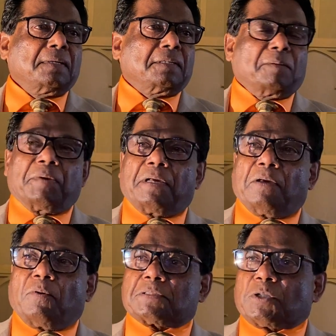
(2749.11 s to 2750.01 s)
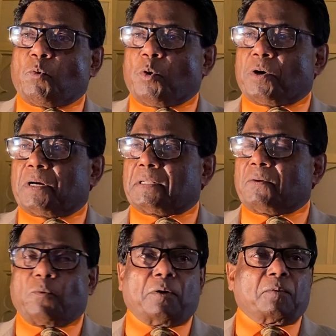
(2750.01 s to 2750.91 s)
In the beginning was the word, and
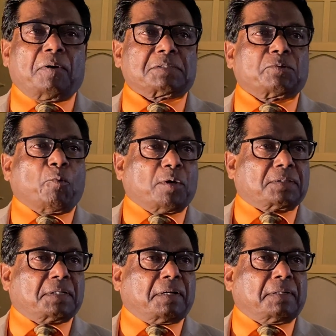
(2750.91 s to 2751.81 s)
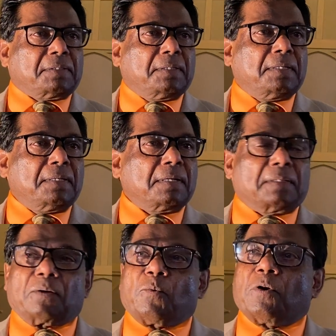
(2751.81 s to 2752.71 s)
the word was with God,
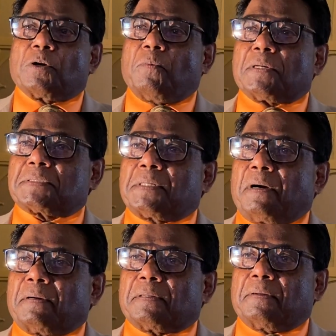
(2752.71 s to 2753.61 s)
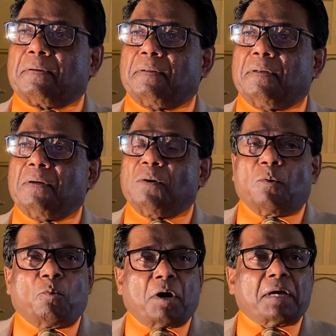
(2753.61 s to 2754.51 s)
and the word was God.
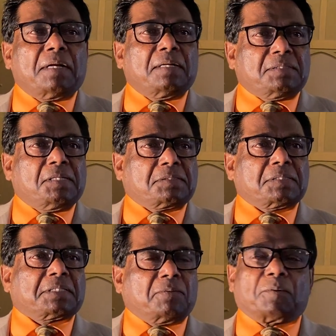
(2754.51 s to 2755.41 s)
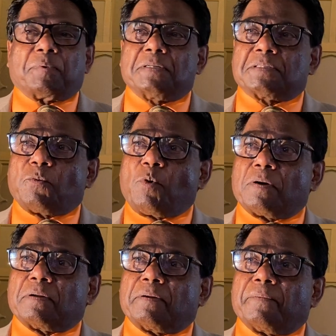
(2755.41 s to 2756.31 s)
Why did Jesus come to preach the
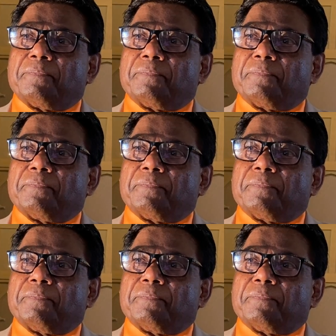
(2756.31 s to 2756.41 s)
word?